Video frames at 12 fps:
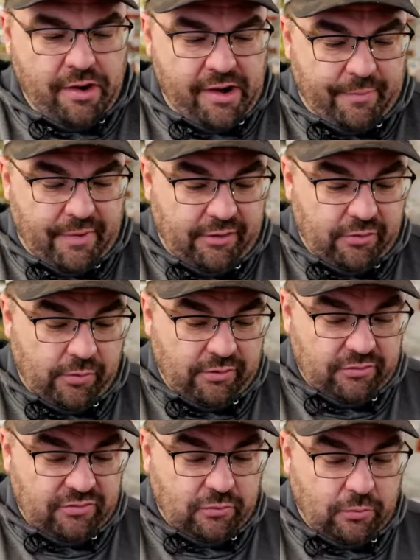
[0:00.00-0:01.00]
Am I doing
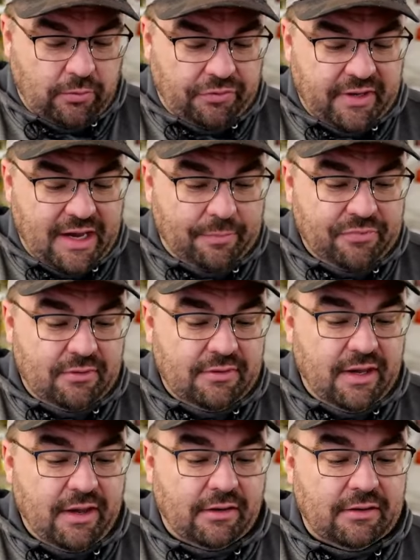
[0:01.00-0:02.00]
the school with Captain
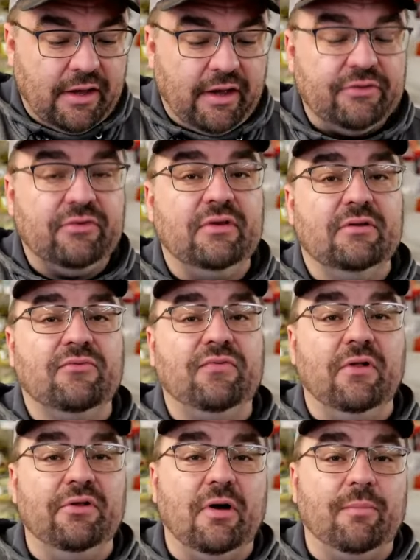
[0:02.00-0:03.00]
Dan? Yes, it's
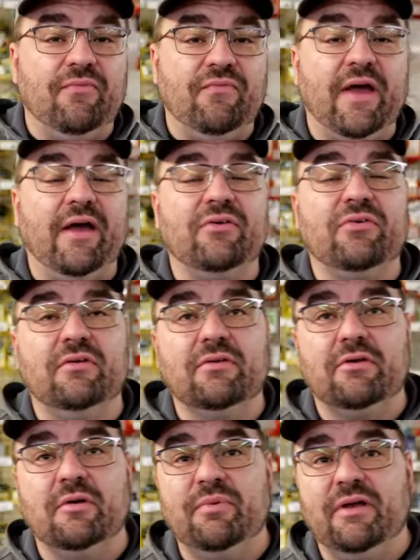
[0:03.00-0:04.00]
filling up fast. It's
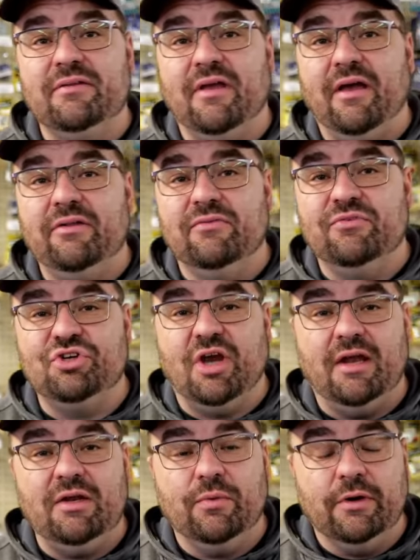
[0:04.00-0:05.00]
going to be at the end of
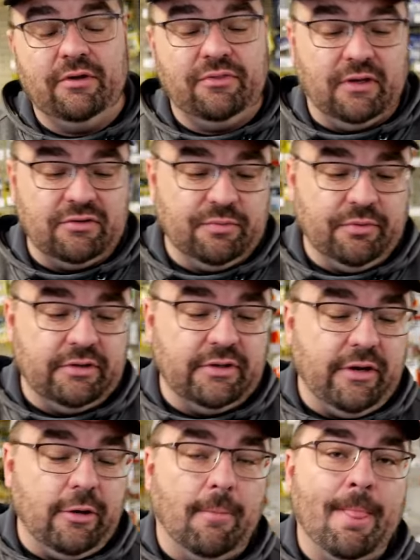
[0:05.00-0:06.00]
January. Thanks for bringing
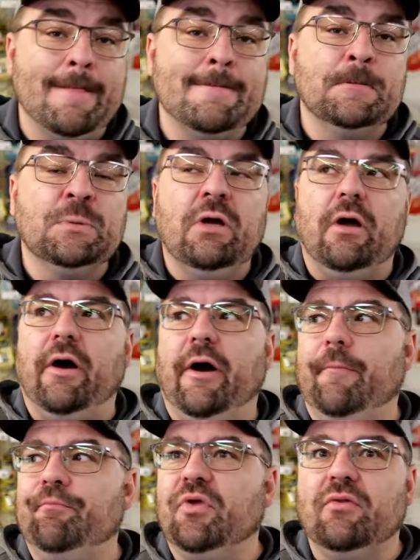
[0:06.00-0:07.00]
that up.
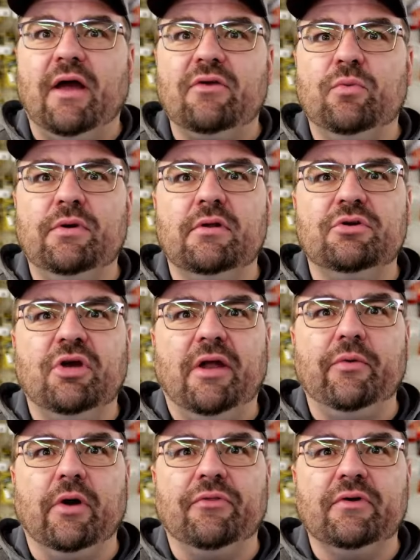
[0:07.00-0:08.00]
The last weekend in
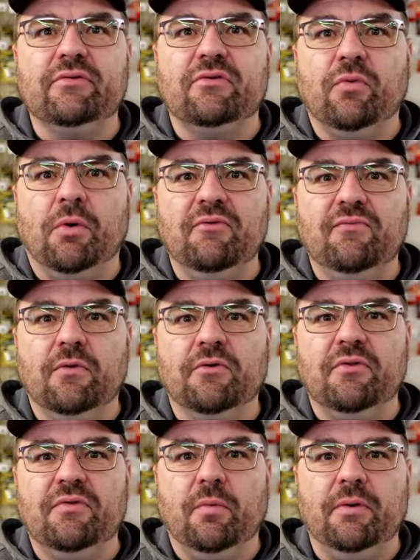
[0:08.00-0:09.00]
January, I think it's the
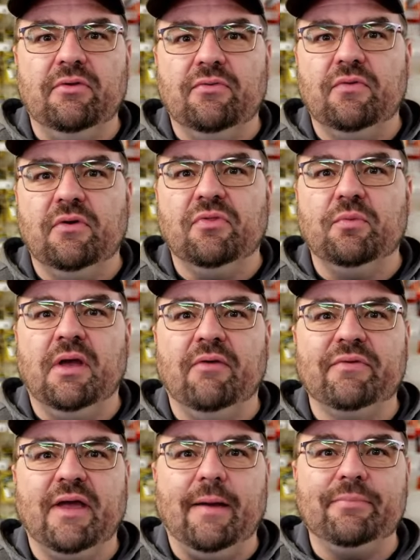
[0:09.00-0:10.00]
24th and 25th, we
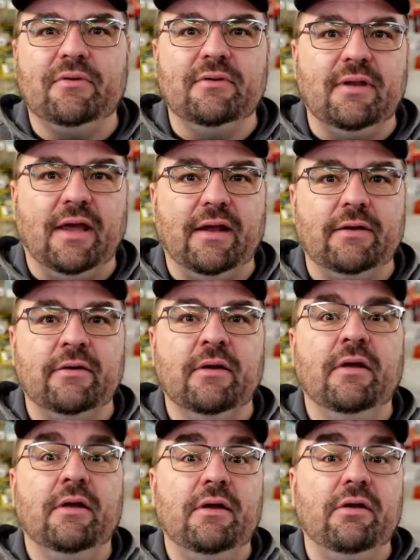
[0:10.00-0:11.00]
have Captain Dan
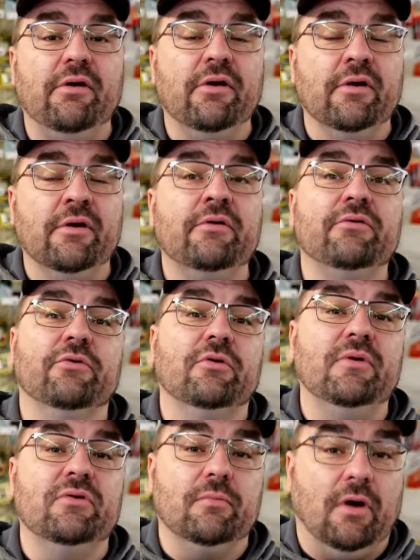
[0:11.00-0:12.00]
here. There's going
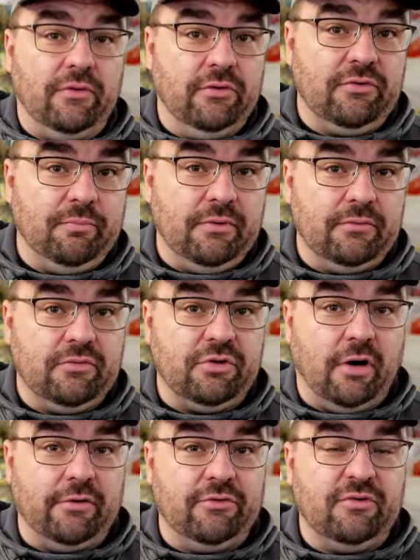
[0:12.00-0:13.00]
to be some other
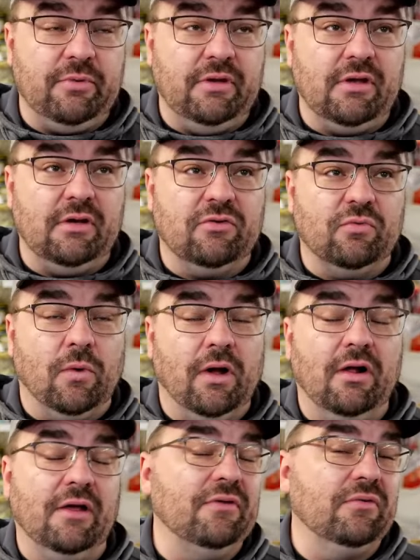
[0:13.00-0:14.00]
charters speaking as
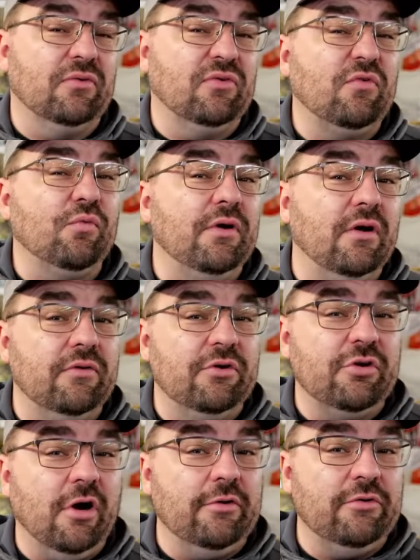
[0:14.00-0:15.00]
well. I think it's 3 other
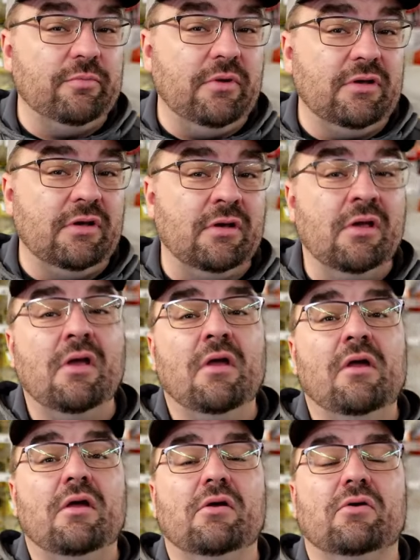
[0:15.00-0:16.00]
charters speaking,
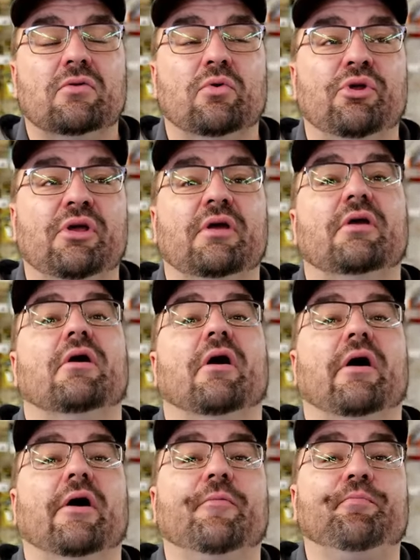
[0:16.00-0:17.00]
including
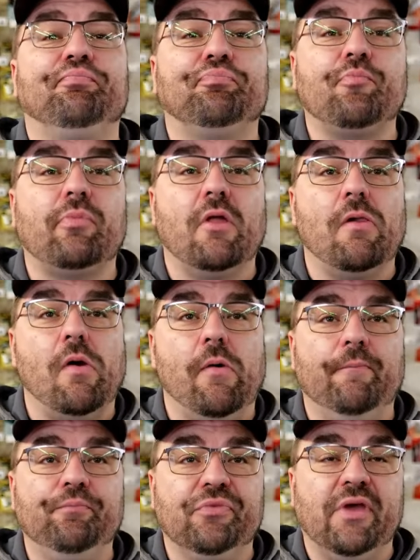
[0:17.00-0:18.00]

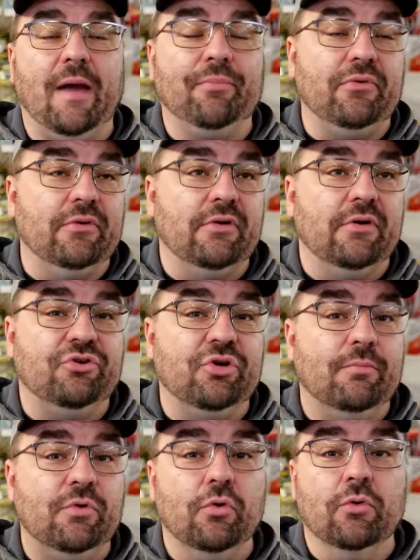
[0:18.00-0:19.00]
Captain
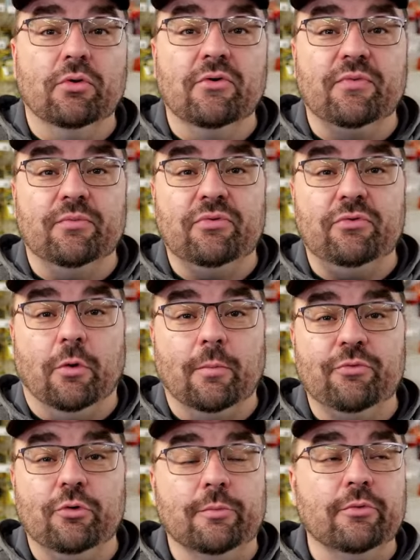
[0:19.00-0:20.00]
Jim Mueller from
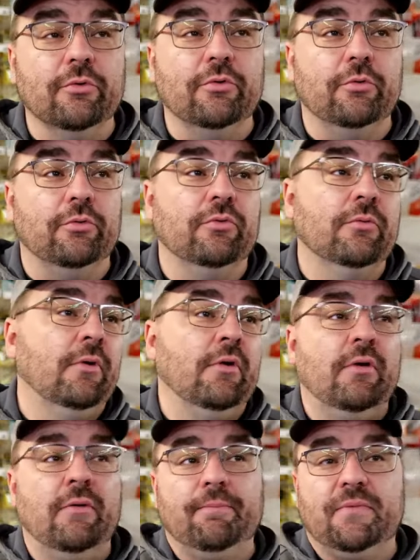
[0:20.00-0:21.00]
Stormtrooper, who's
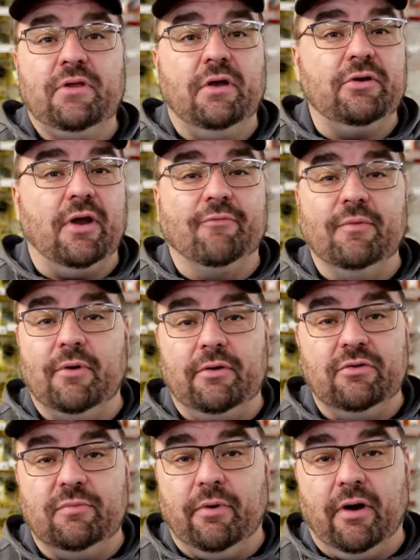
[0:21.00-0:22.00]
kicked
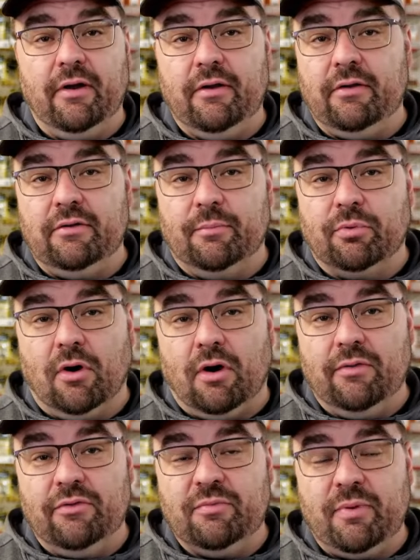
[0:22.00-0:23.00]
everybody's butt in the
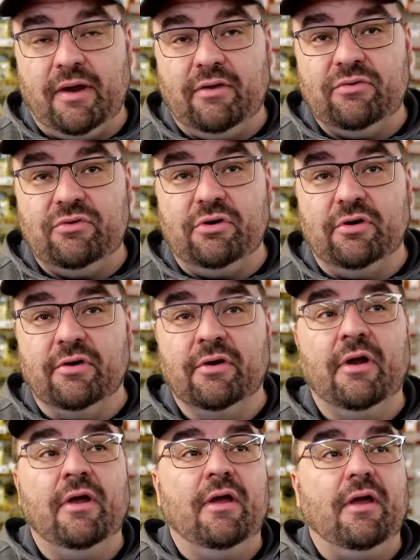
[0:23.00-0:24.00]
brawl this past year.
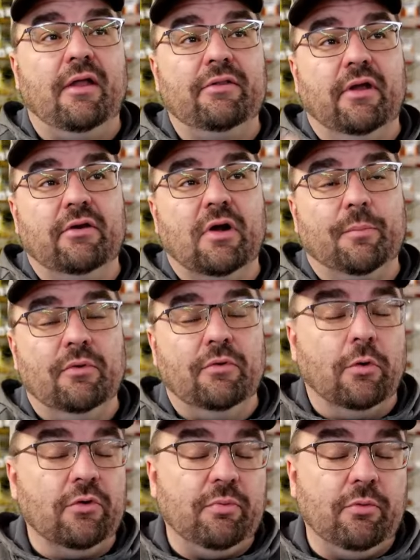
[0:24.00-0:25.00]
And then a couple
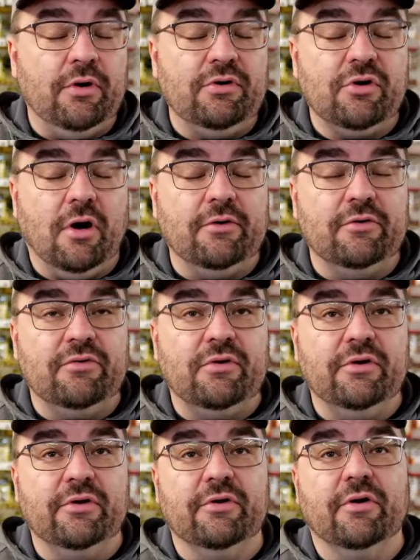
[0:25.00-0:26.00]
North Point charters
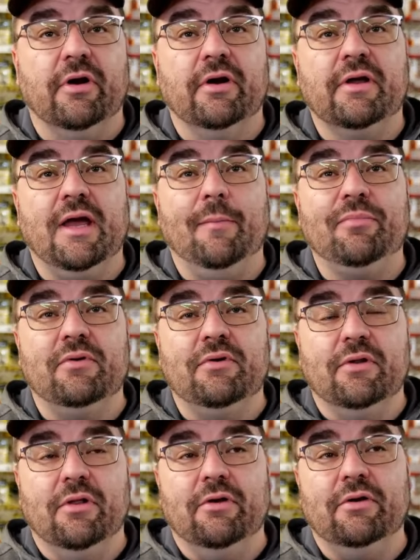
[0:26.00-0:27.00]
here, Captain
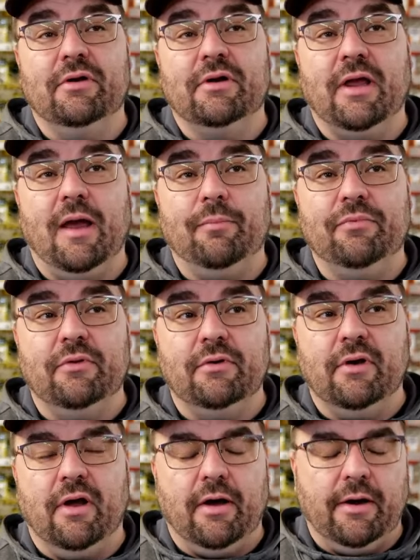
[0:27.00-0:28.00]
Dylan and Captain...